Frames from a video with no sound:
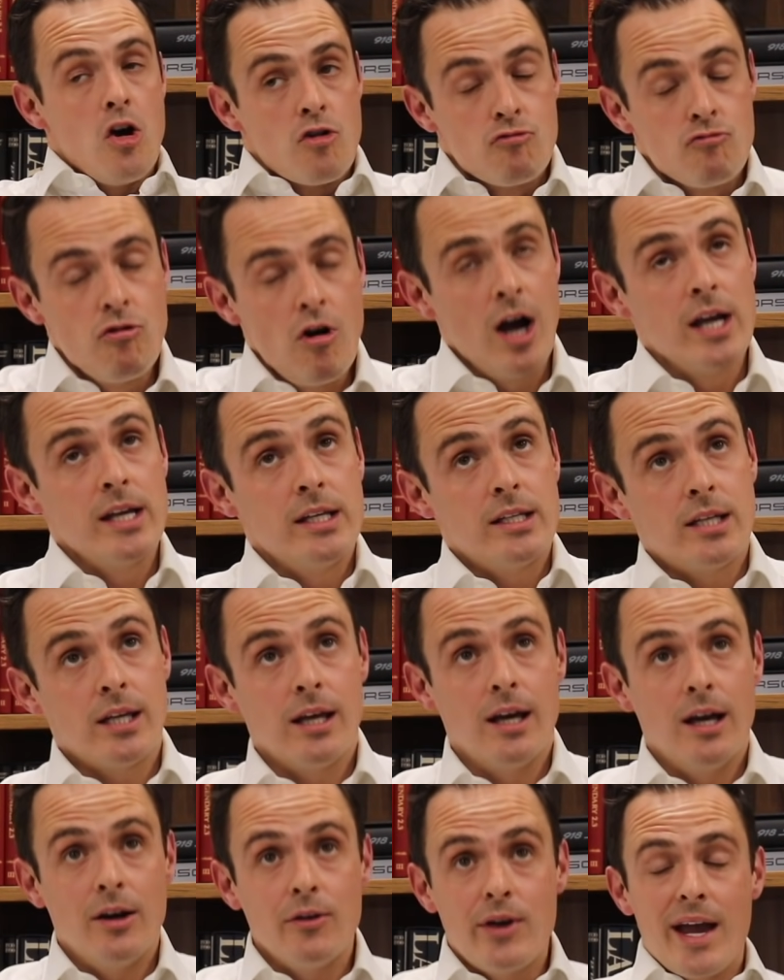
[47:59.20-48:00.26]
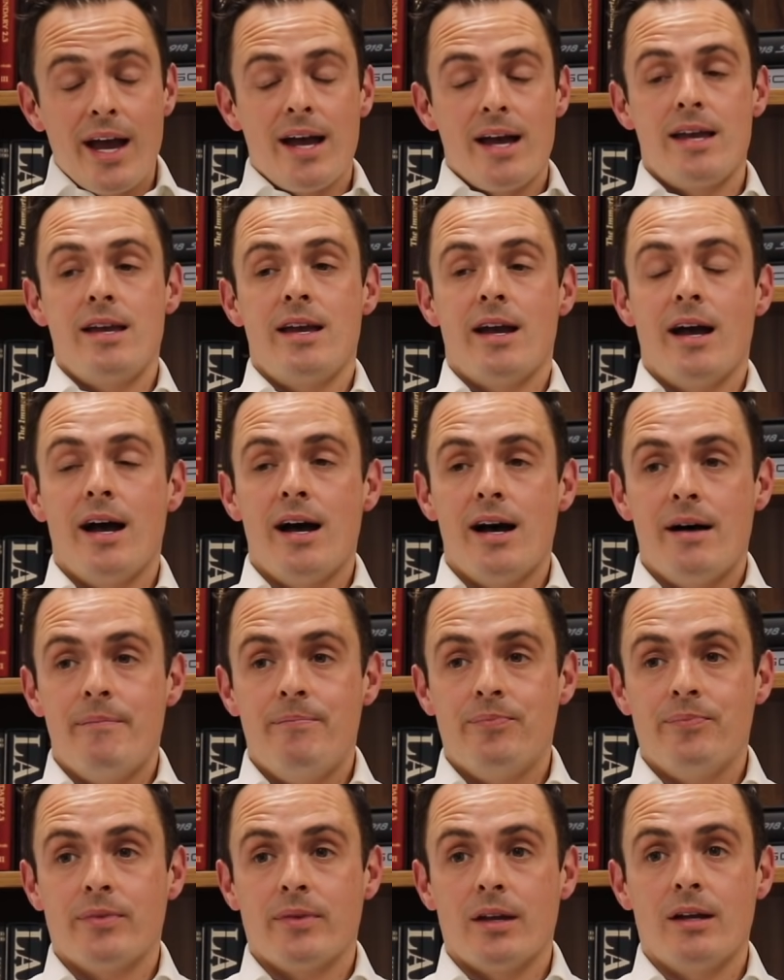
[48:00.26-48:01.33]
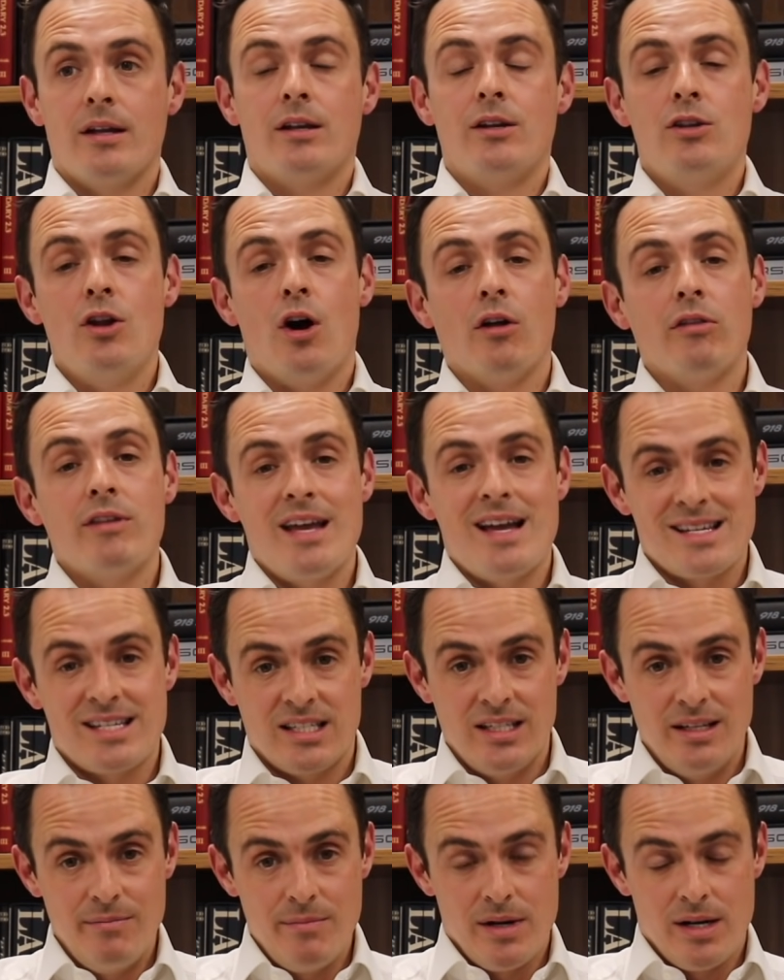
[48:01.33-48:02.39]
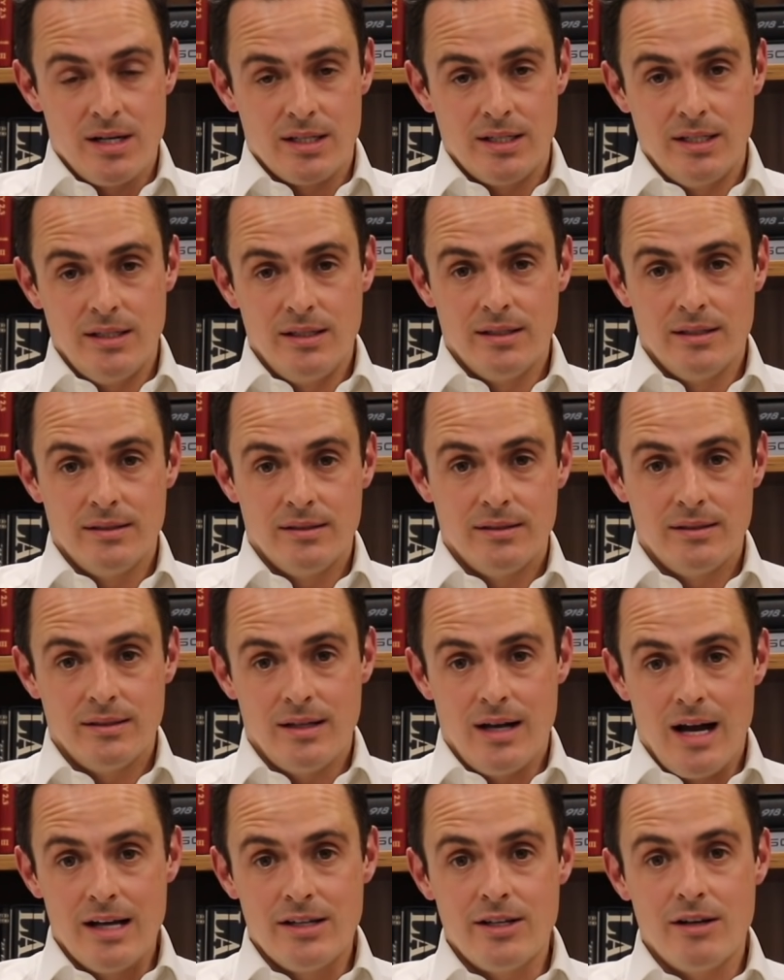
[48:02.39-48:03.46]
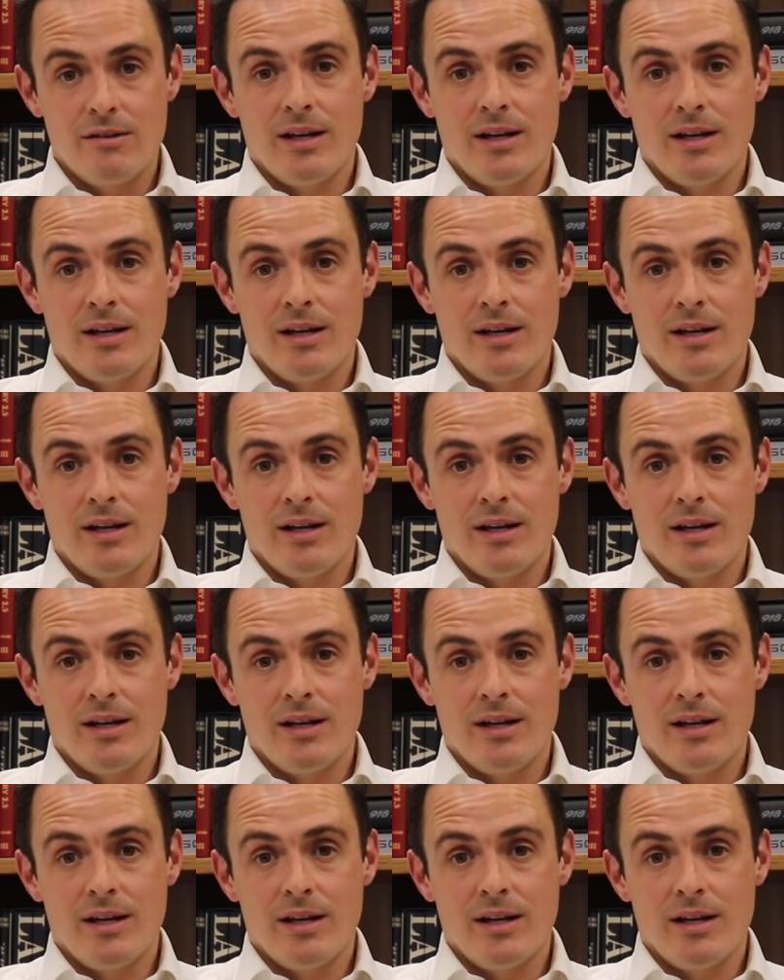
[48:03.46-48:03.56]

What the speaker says: Right, okay, not the Aston Martin. I don't